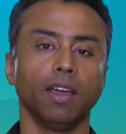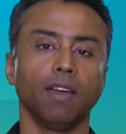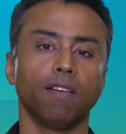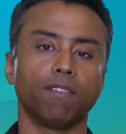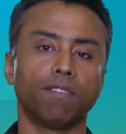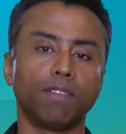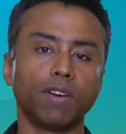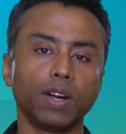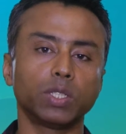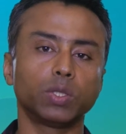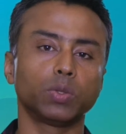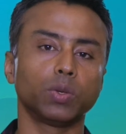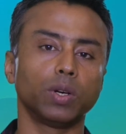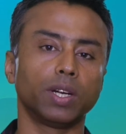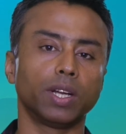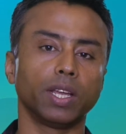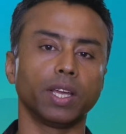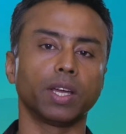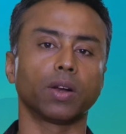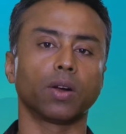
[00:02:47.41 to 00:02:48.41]
virtual
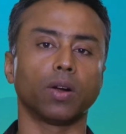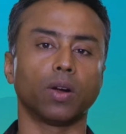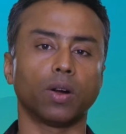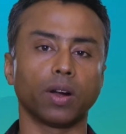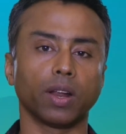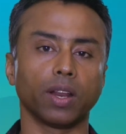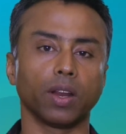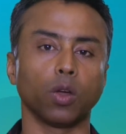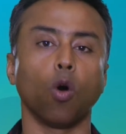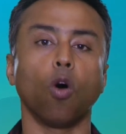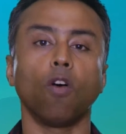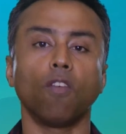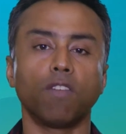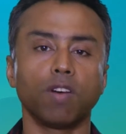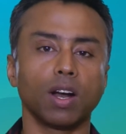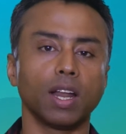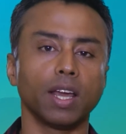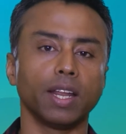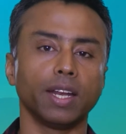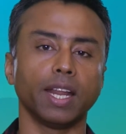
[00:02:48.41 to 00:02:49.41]
tier or an
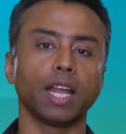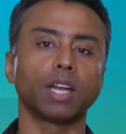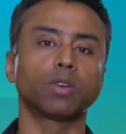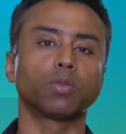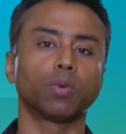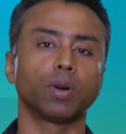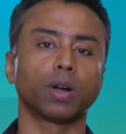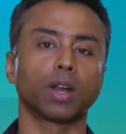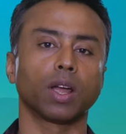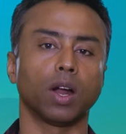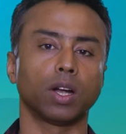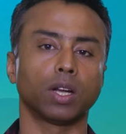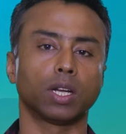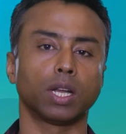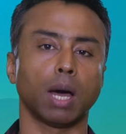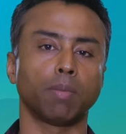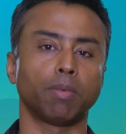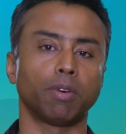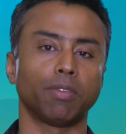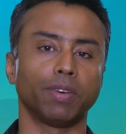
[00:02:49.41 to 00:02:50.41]
overlay network on
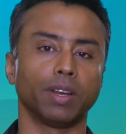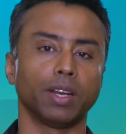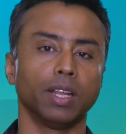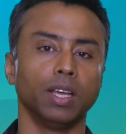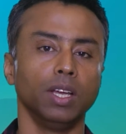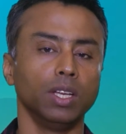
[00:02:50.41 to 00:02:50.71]
top of it.